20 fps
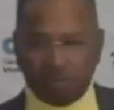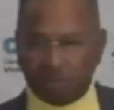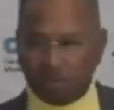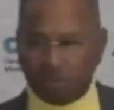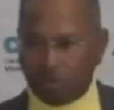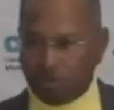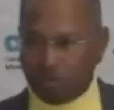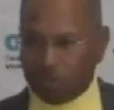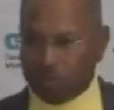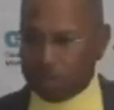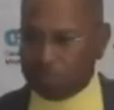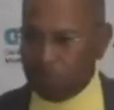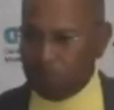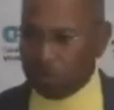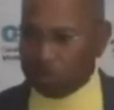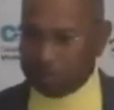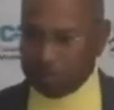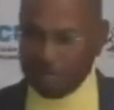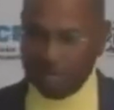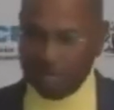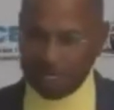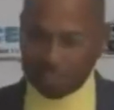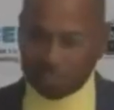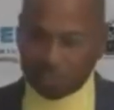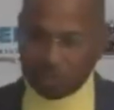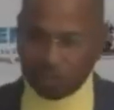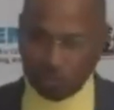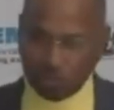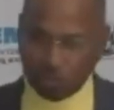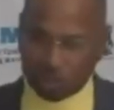we're mobilized
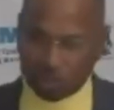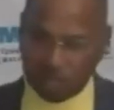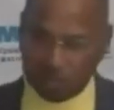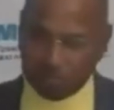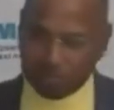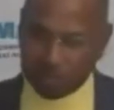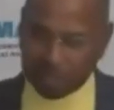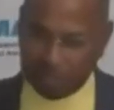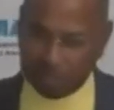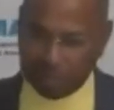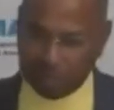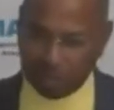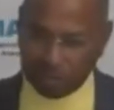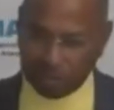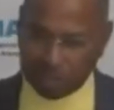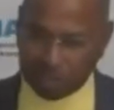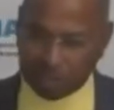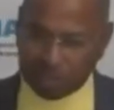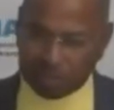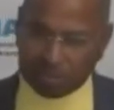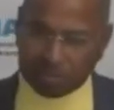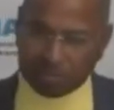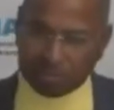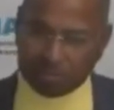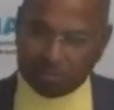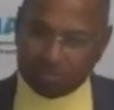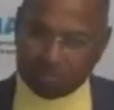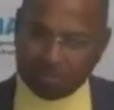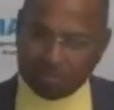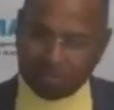to do something about it.
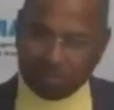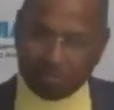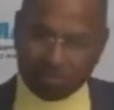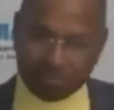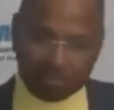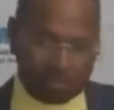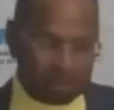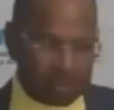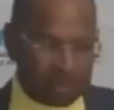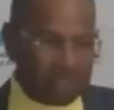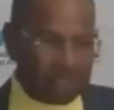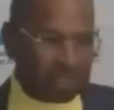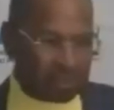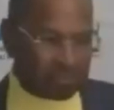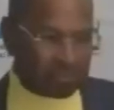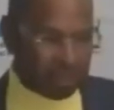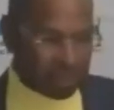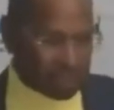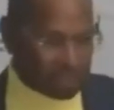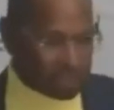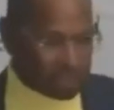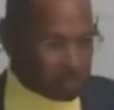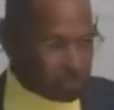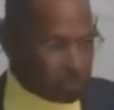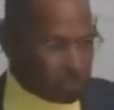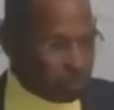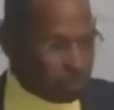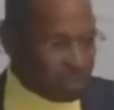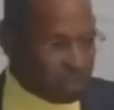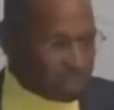But as
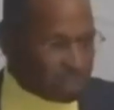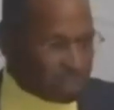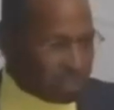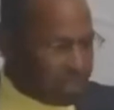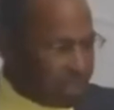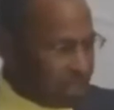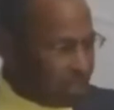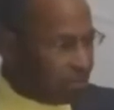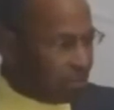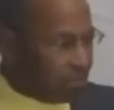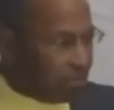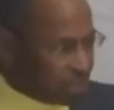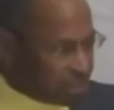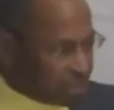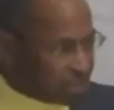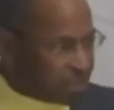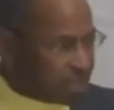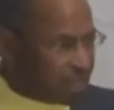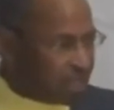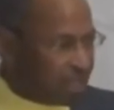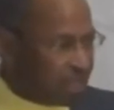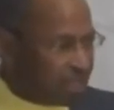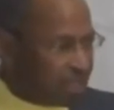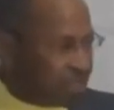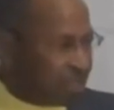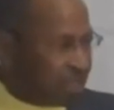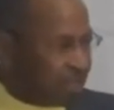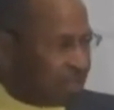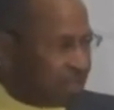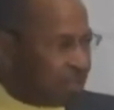soon as the risk
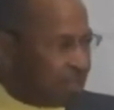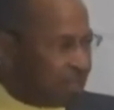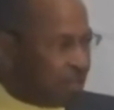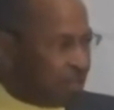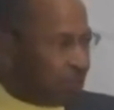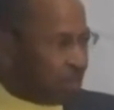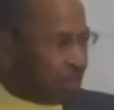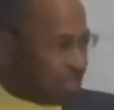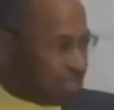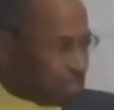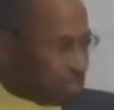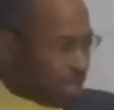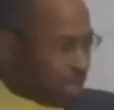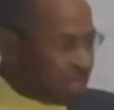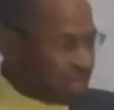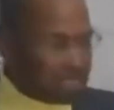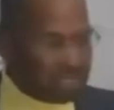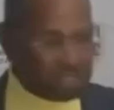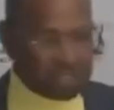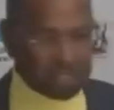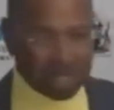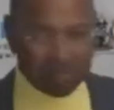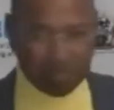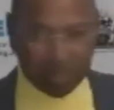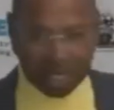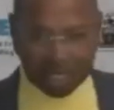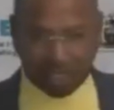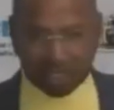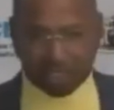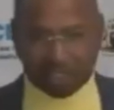or the challenge
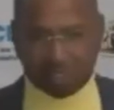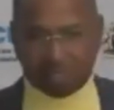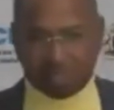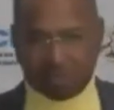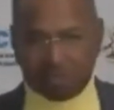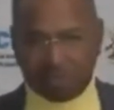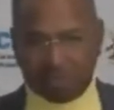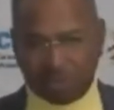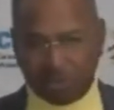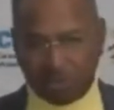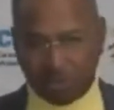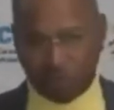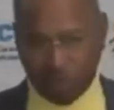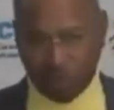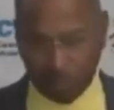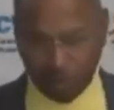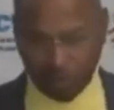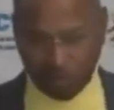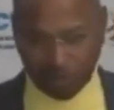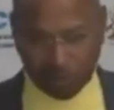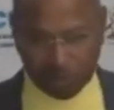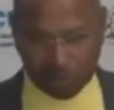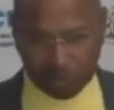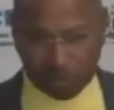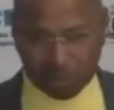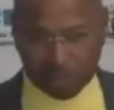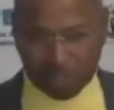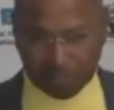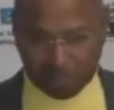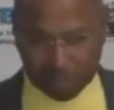abates, we move on
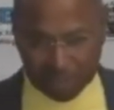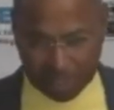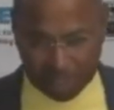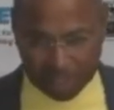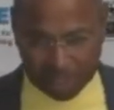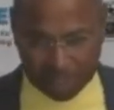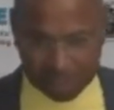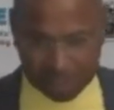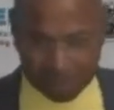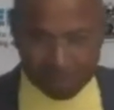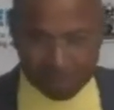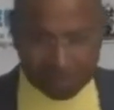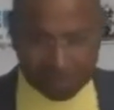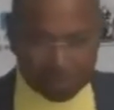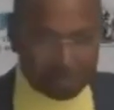to something else.